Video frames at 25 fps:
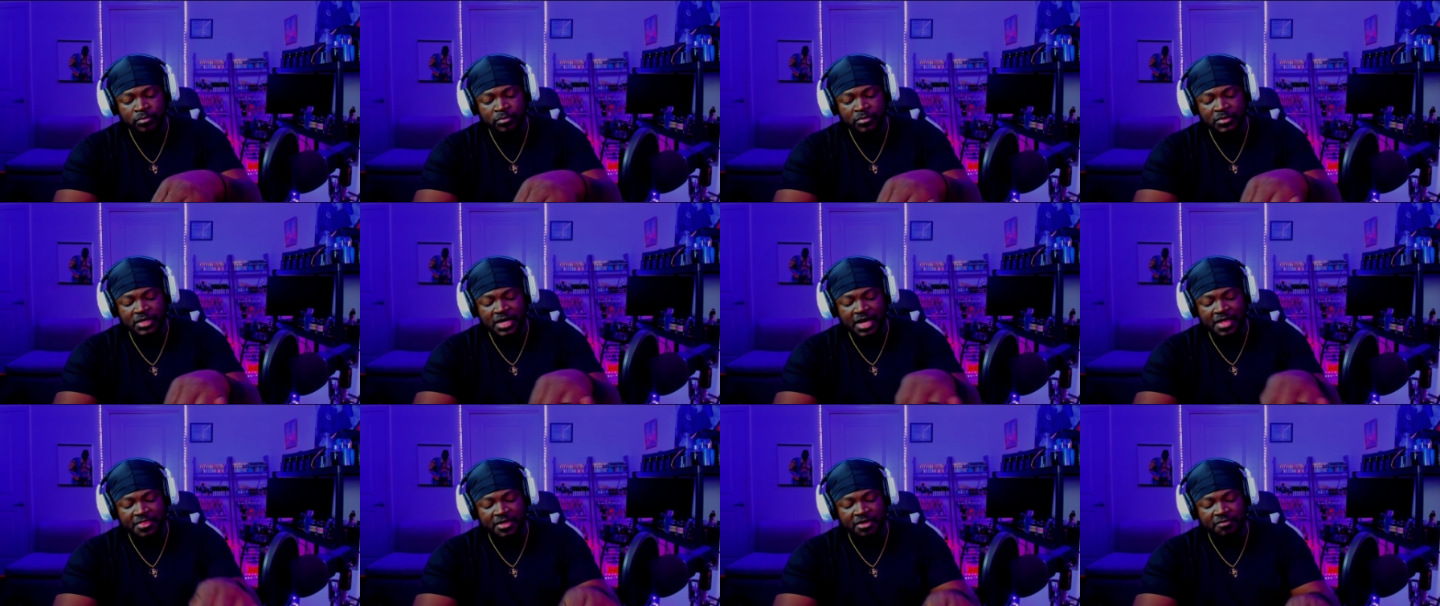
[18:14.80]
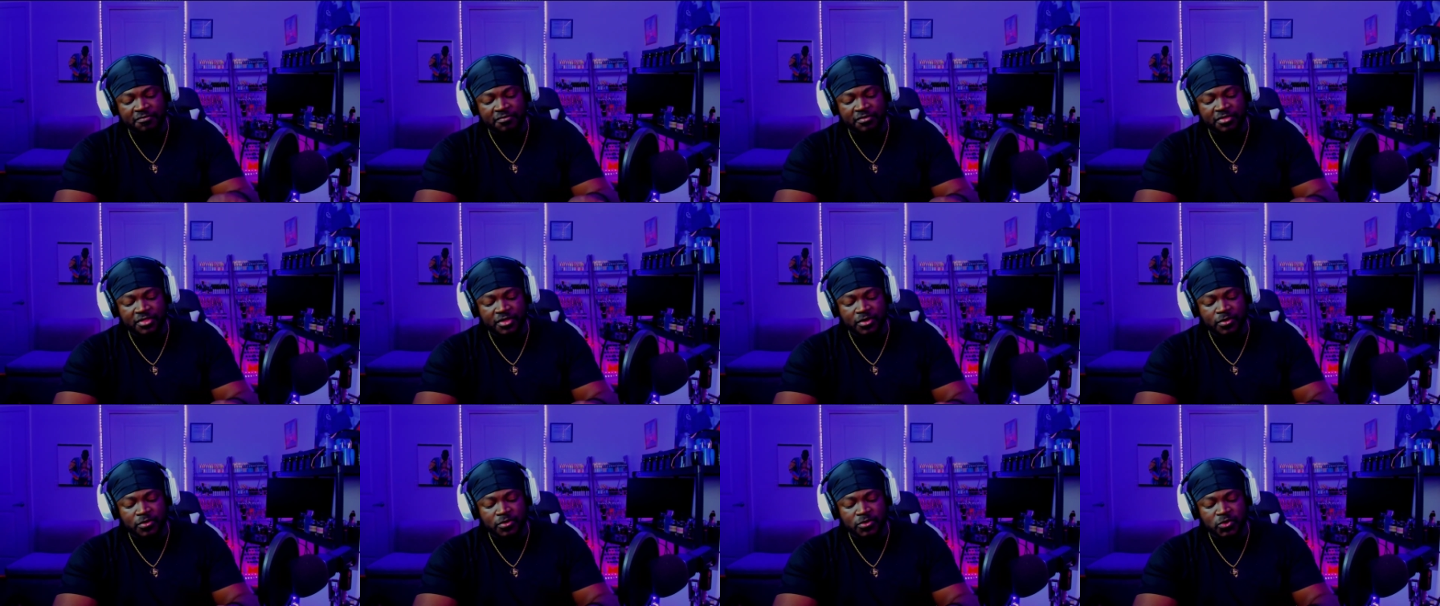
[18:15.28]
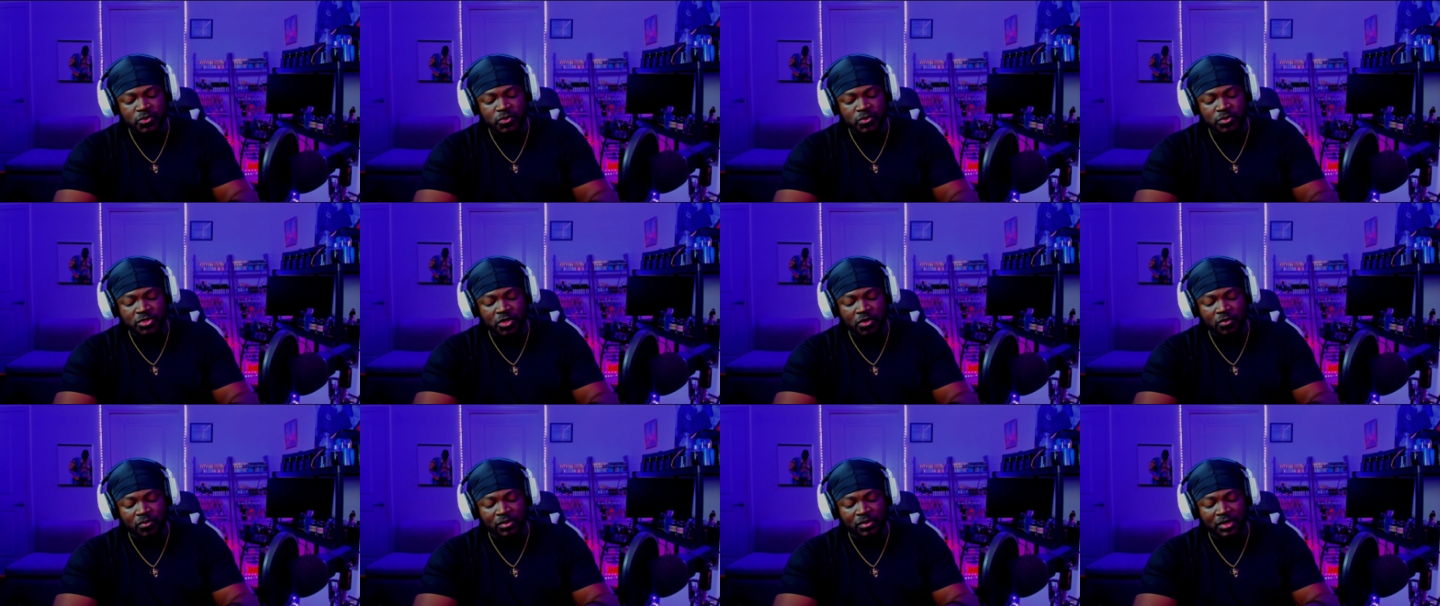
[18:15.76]
I think for those who
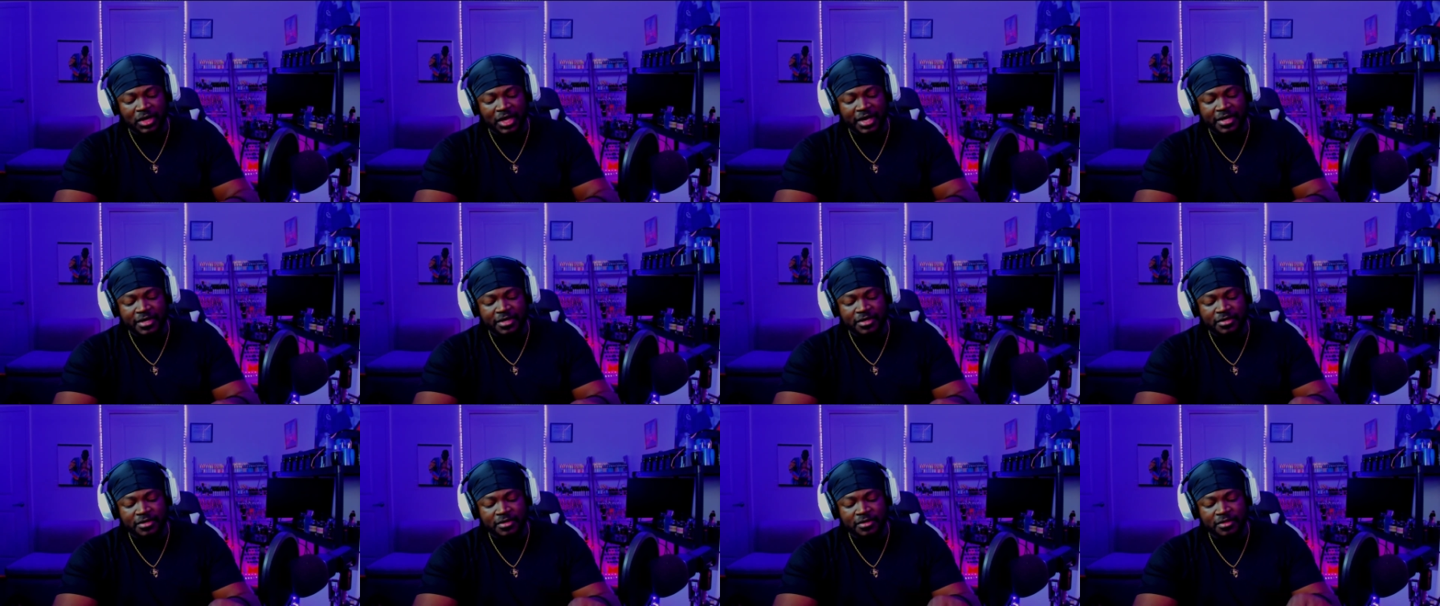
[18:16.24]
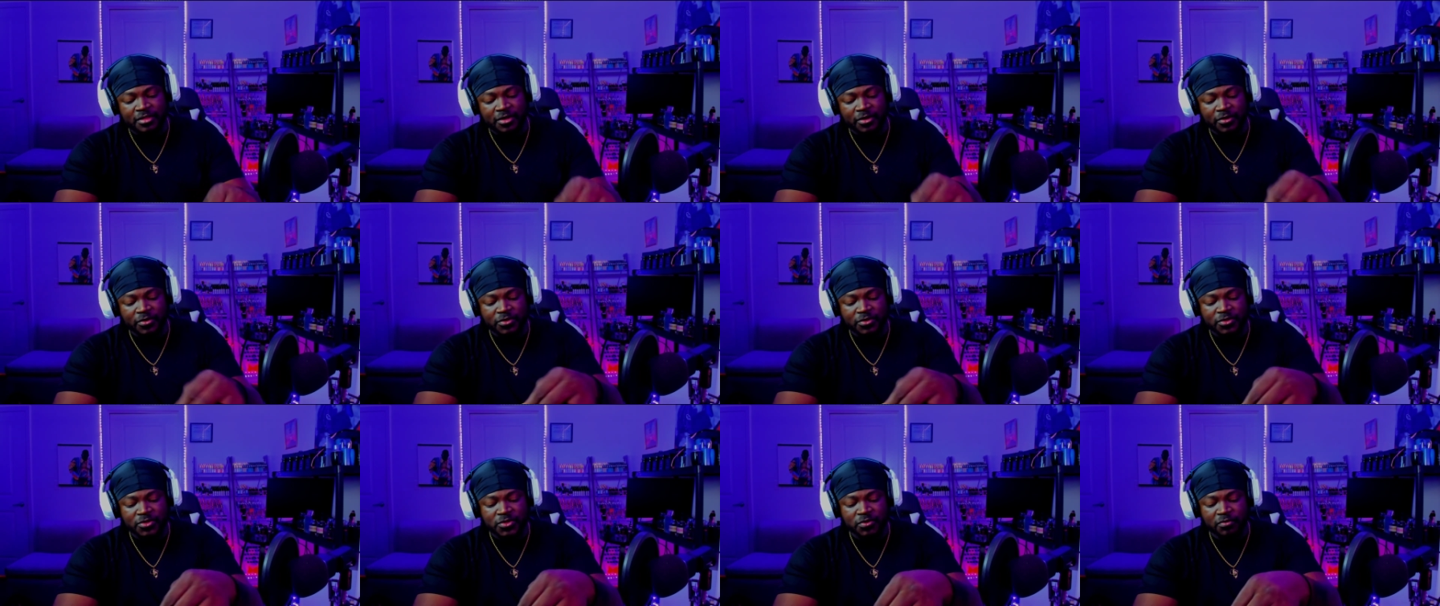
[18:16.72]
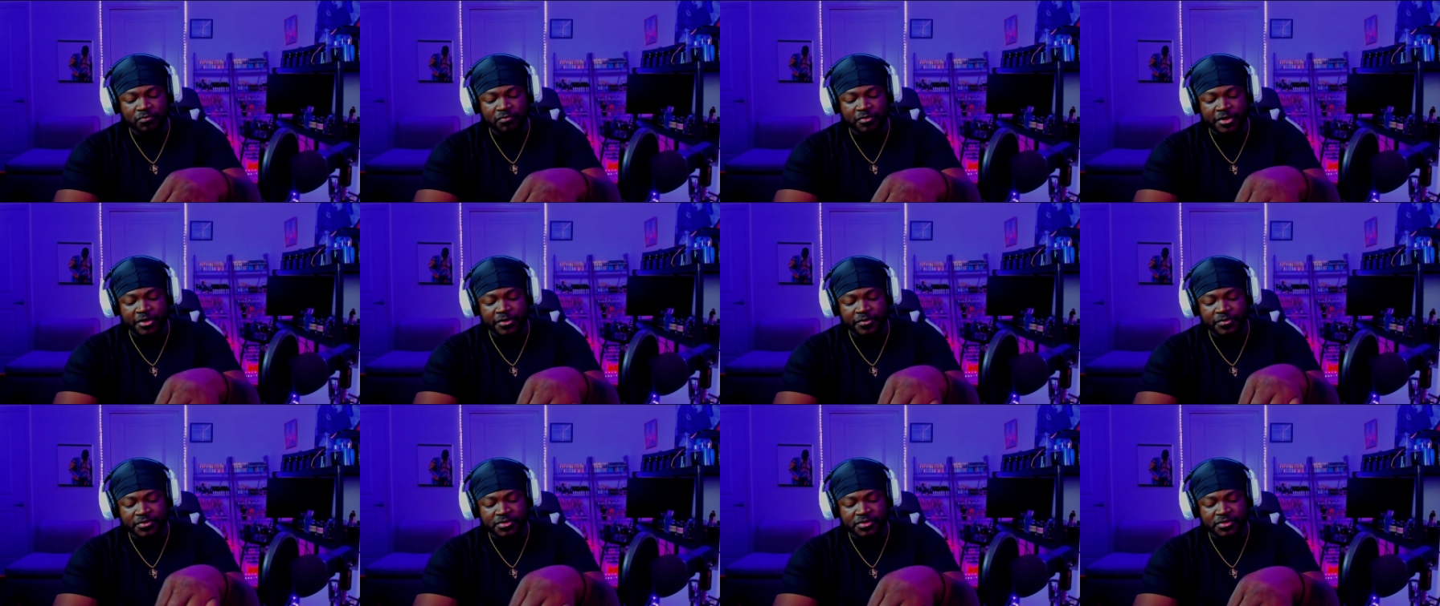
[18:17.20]
don't like those two
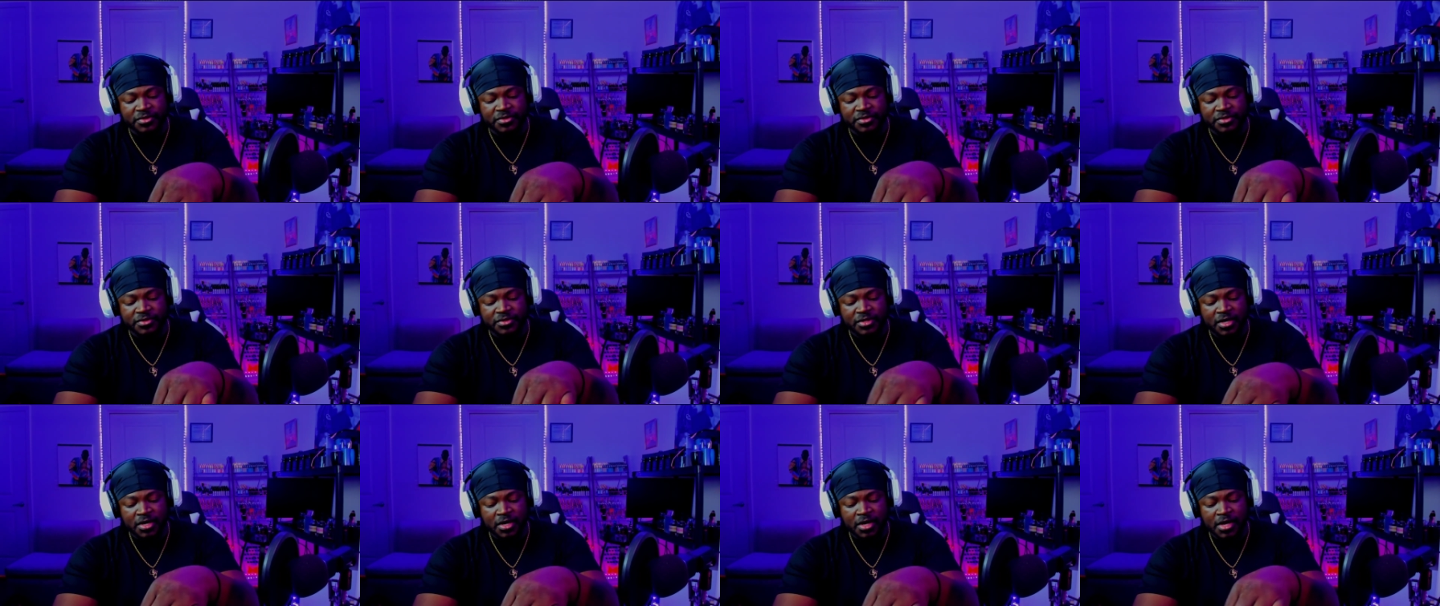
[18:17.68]
fragrances